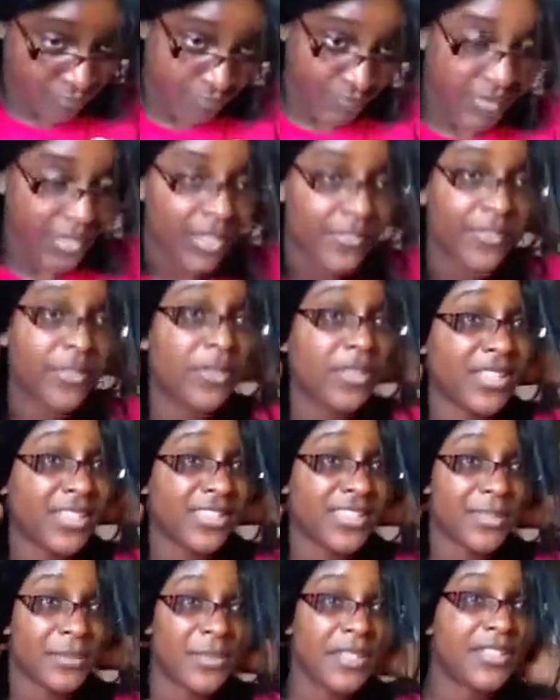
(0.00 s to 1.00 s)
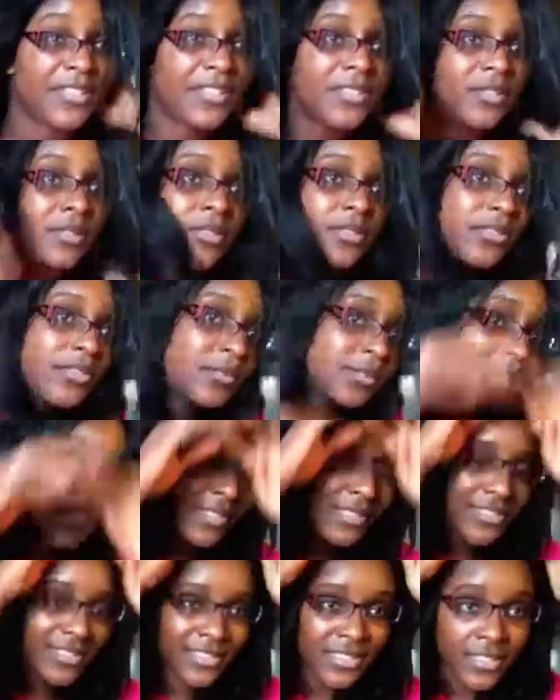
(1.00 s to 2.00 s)
Now if you look at some other
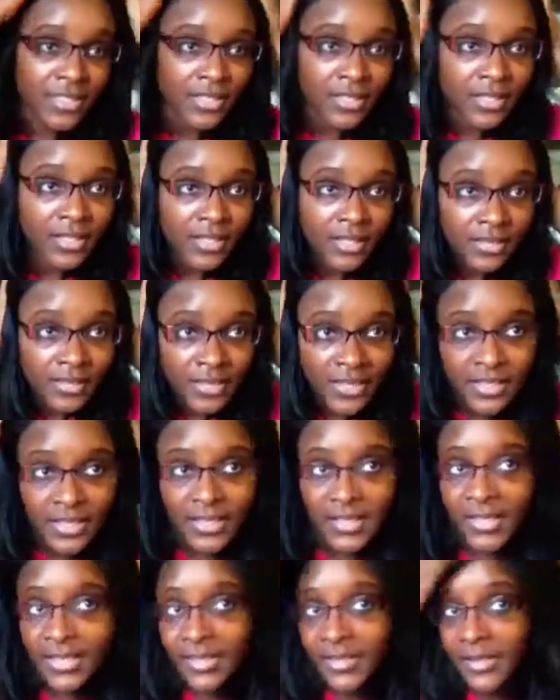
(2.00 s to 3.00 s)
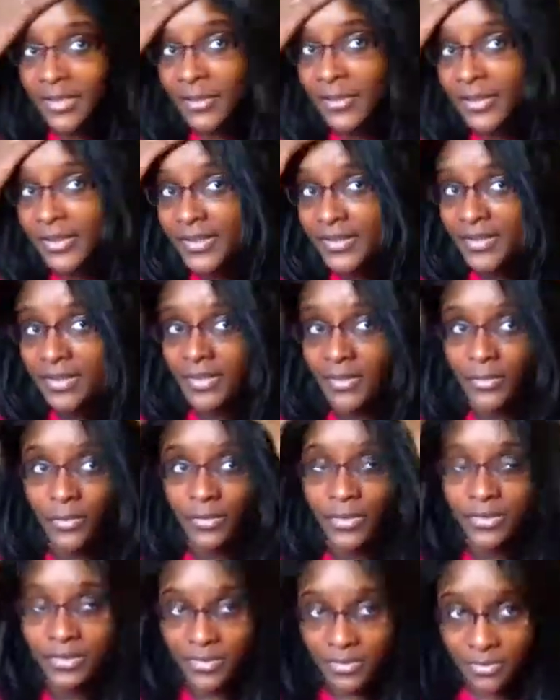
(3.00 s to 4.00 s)
YouTubers, they can get their wigs on
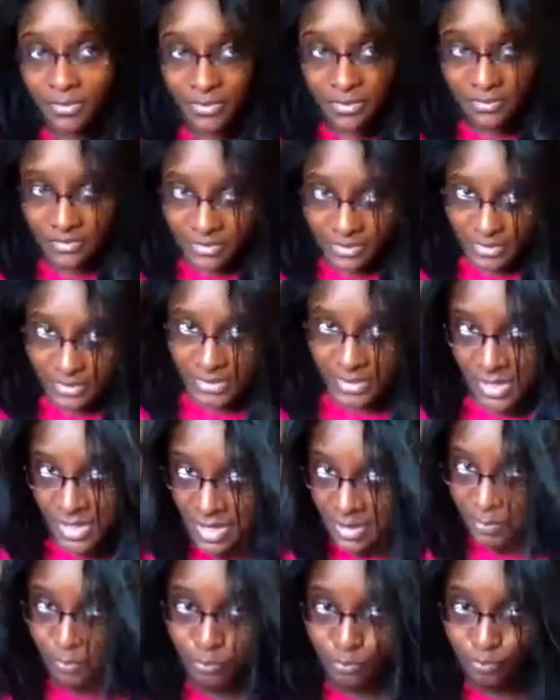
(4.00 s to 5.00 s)
1, 2, 3 snap.